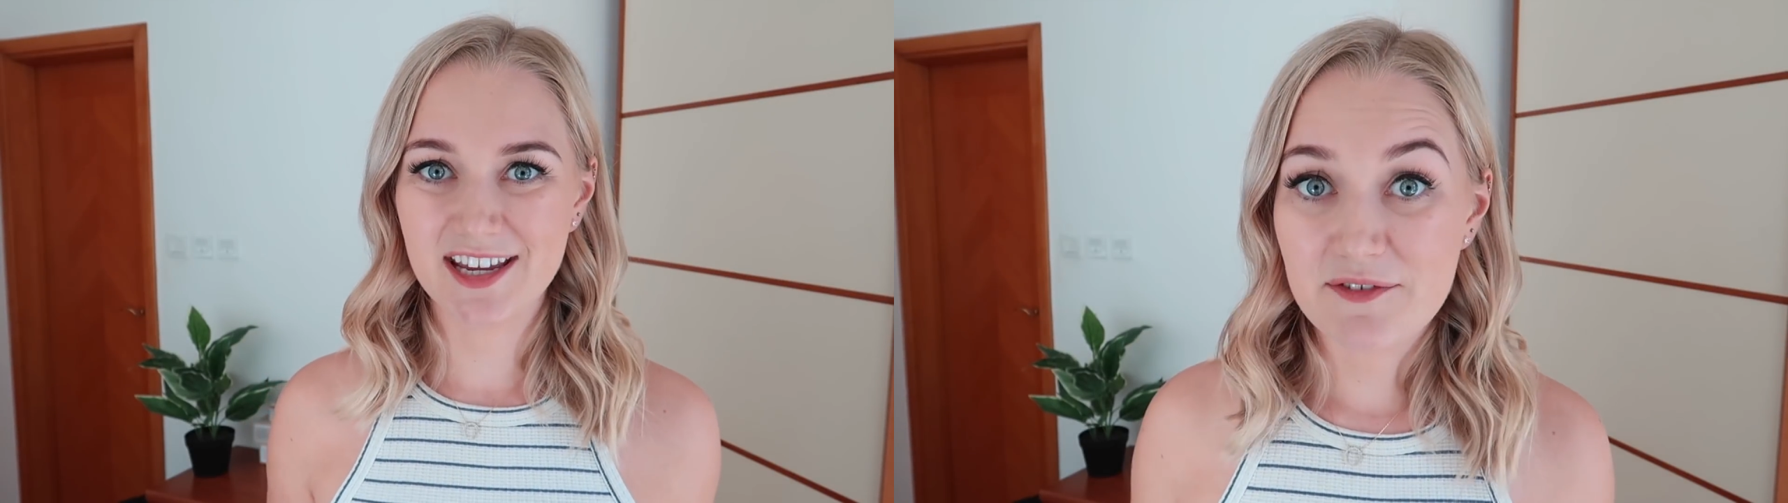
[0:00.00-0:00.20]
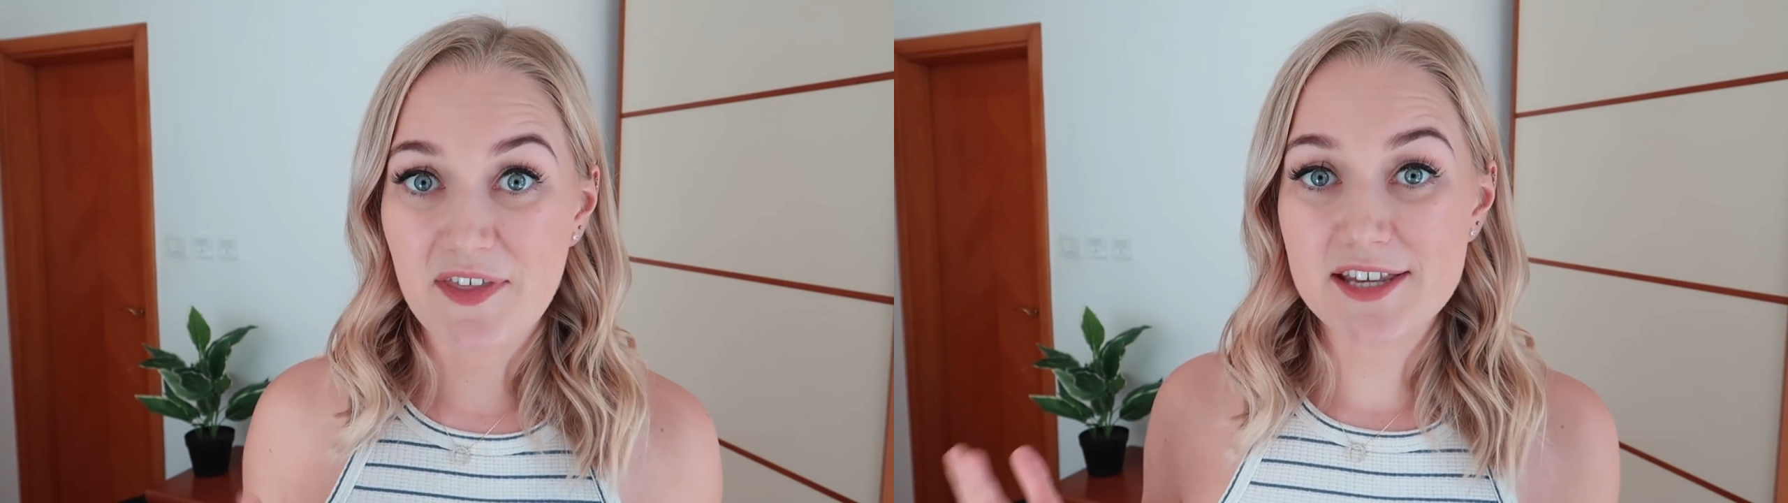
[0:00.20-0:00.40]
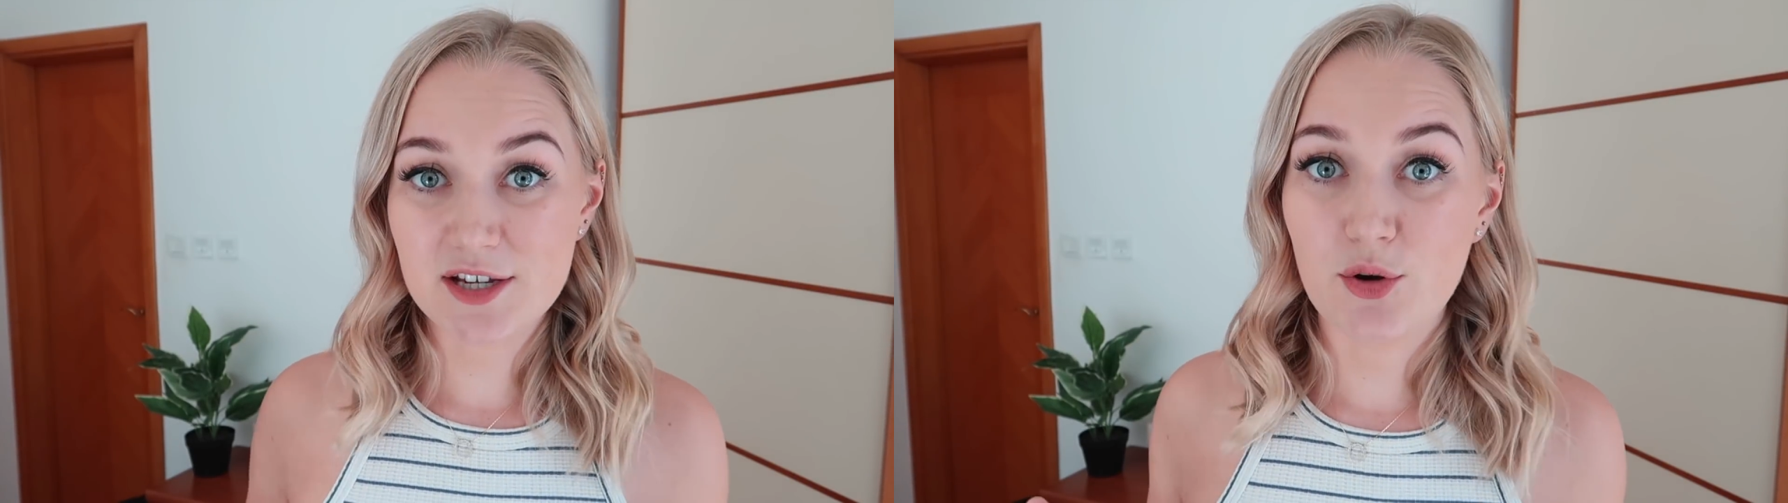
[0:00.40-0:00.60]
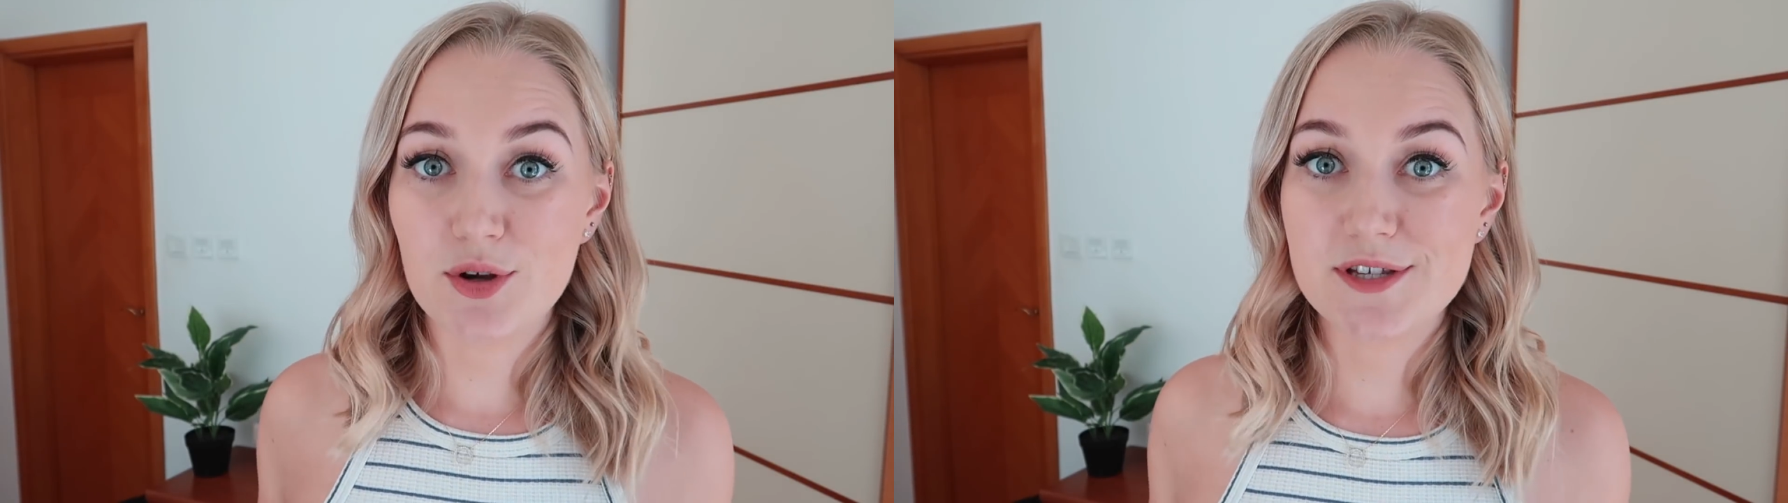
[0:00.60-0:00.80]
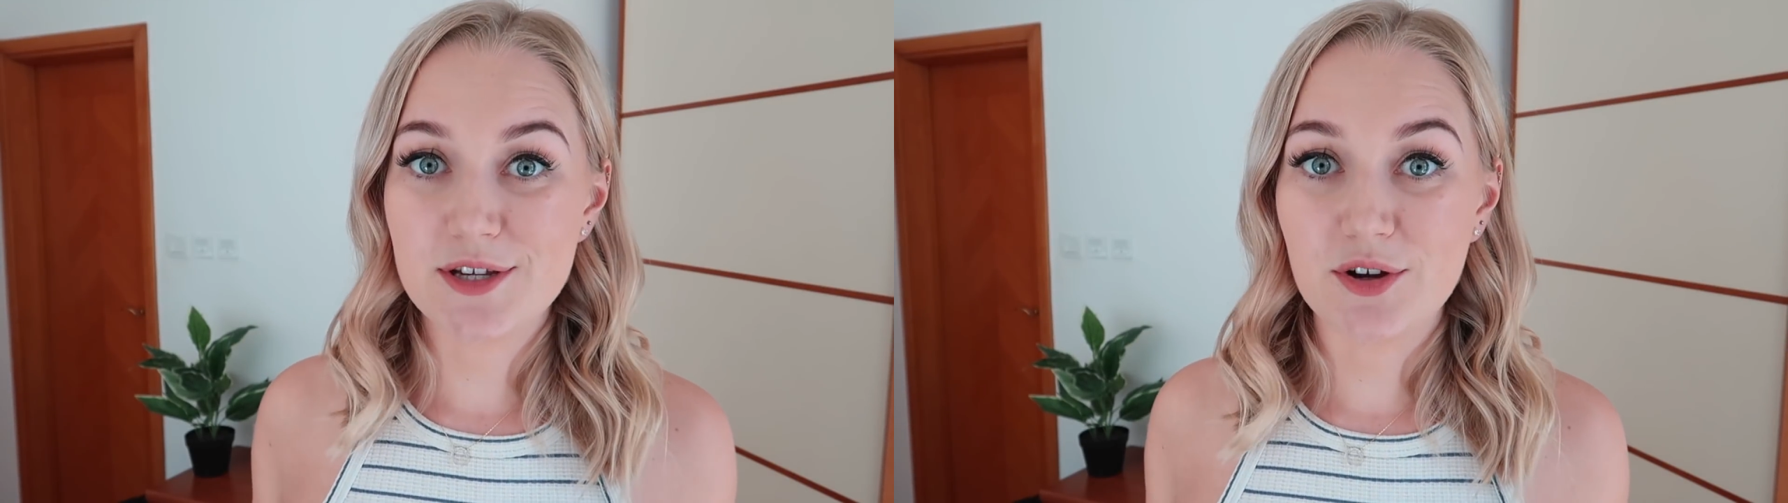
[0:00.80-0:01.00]
If that's a
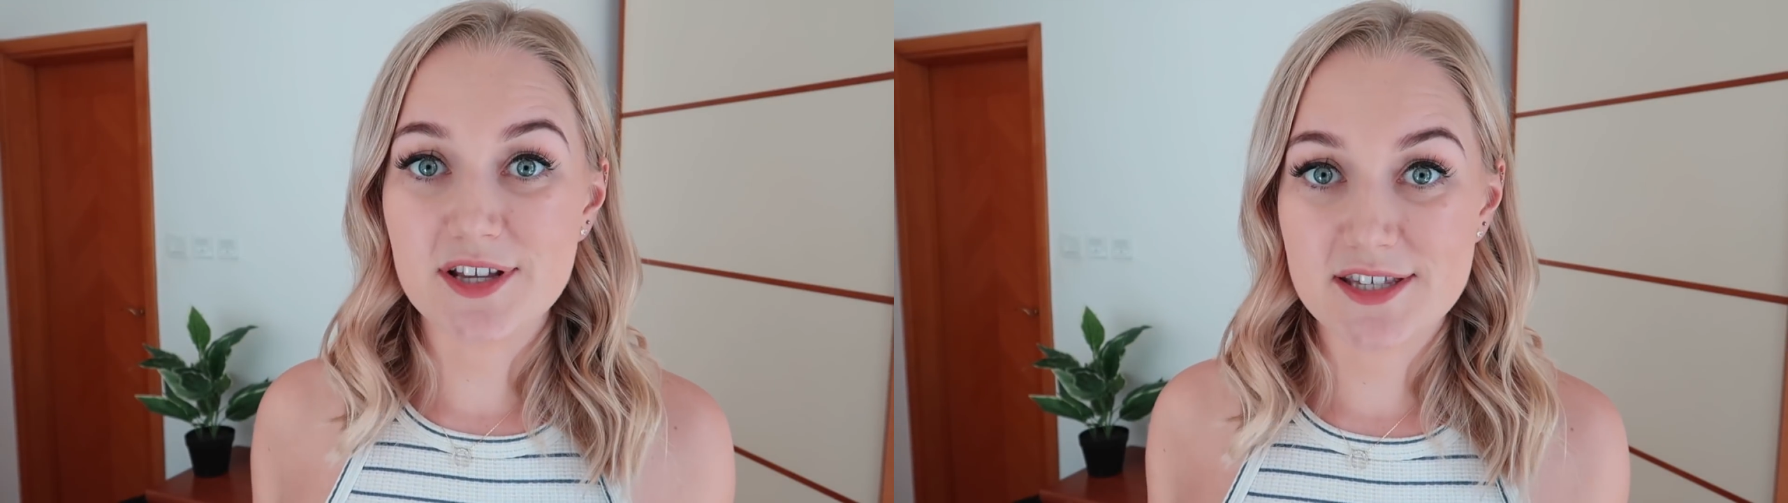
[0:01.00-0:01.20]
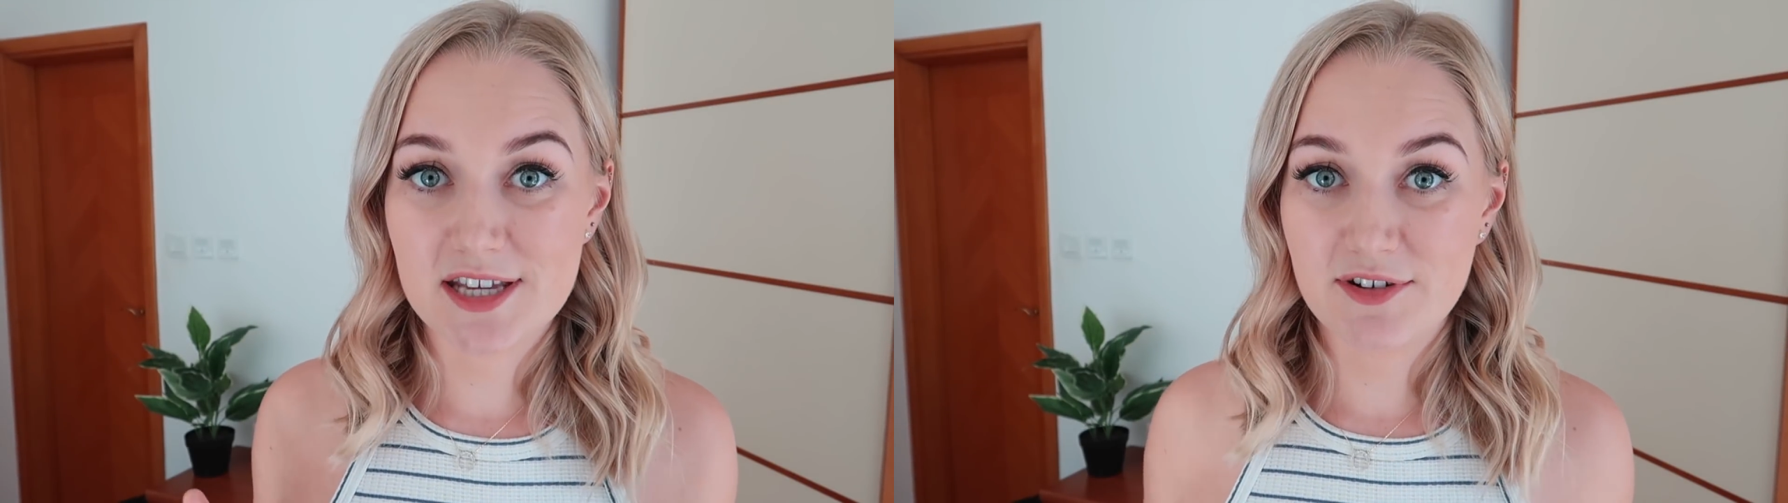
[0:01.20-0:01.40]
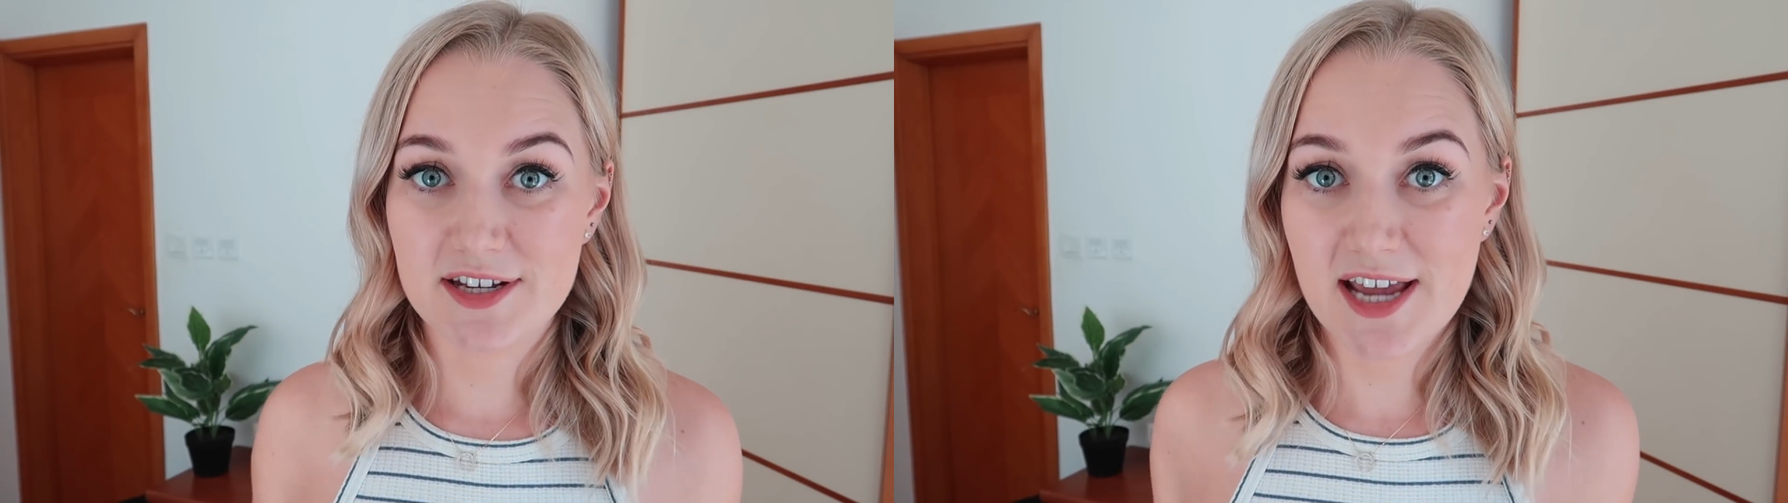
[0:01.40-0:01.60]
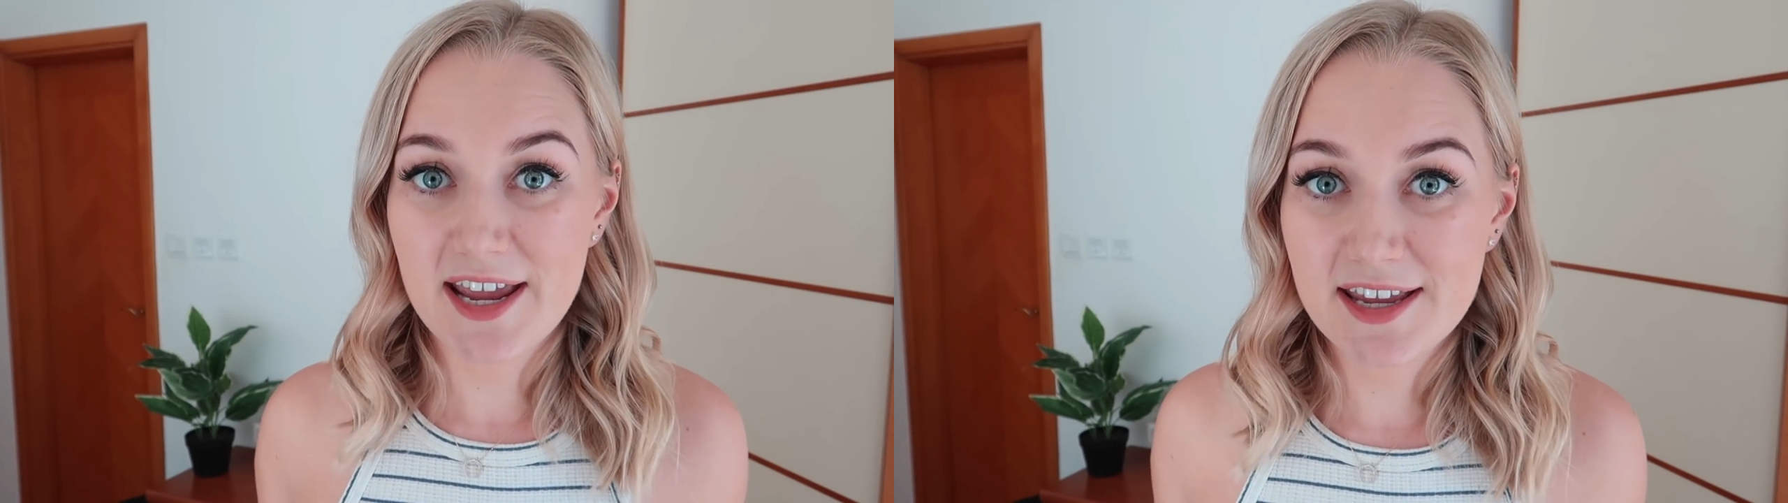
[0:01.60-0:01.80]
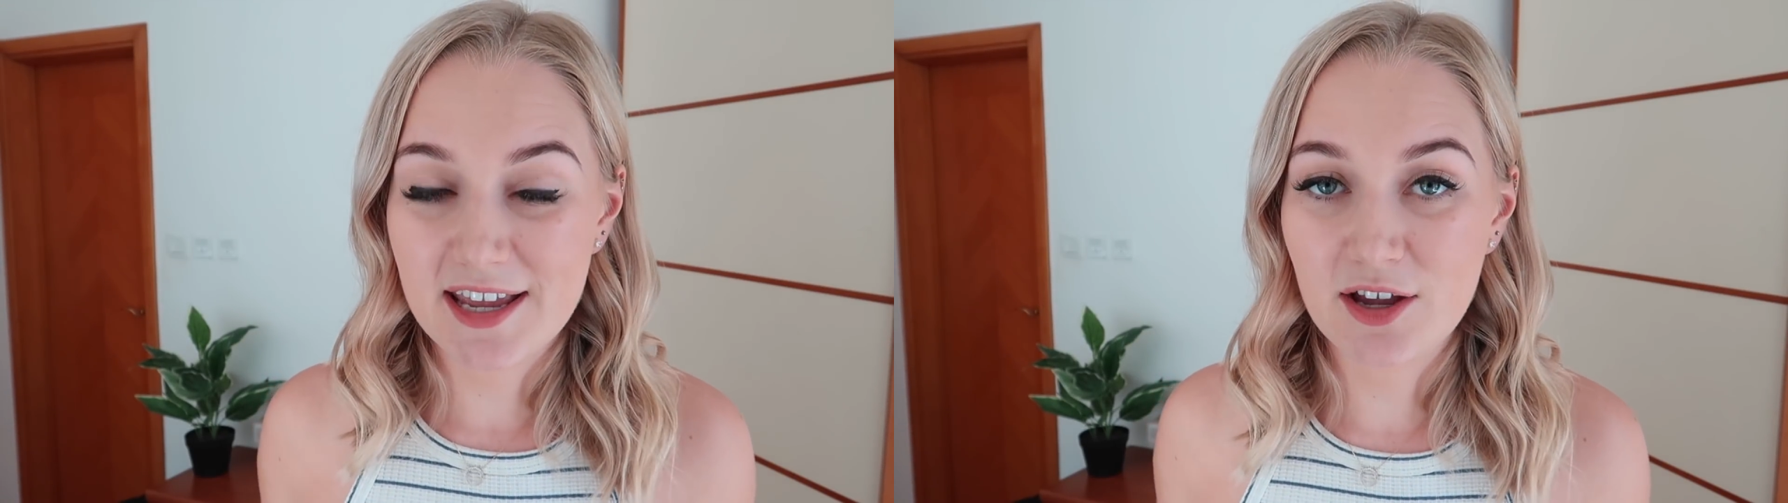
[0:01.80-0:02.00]
course that you're considering
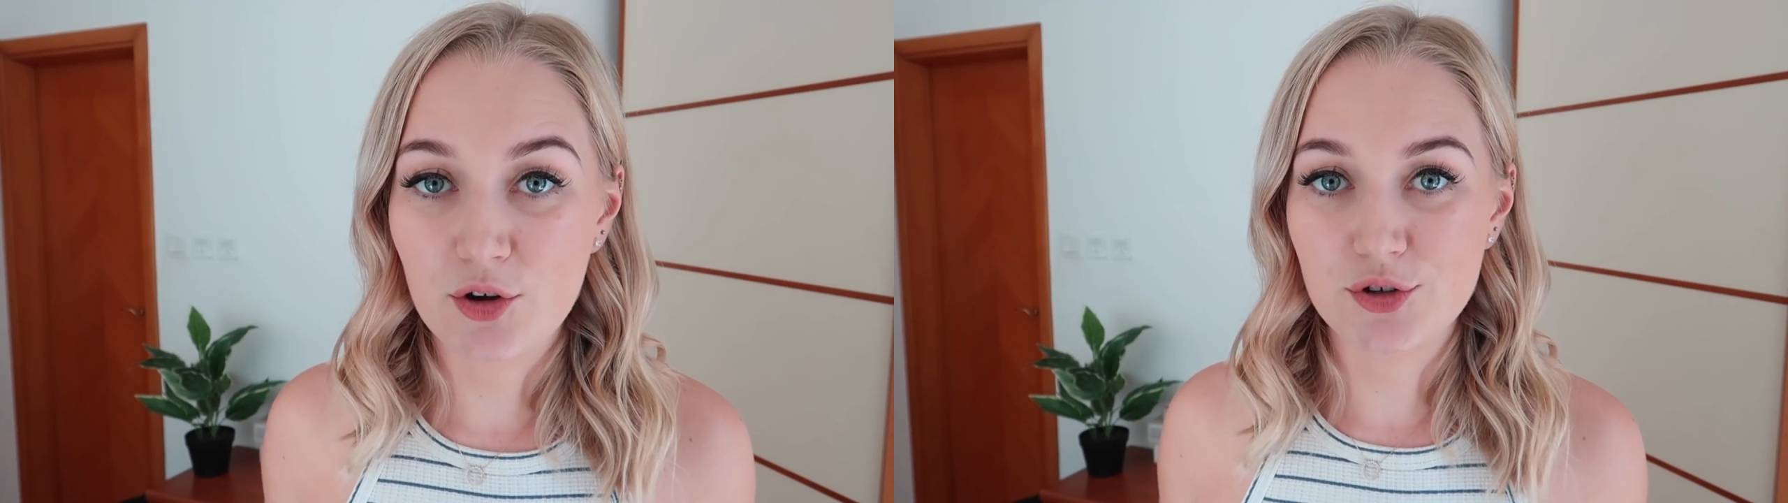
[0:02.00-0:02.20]
taking on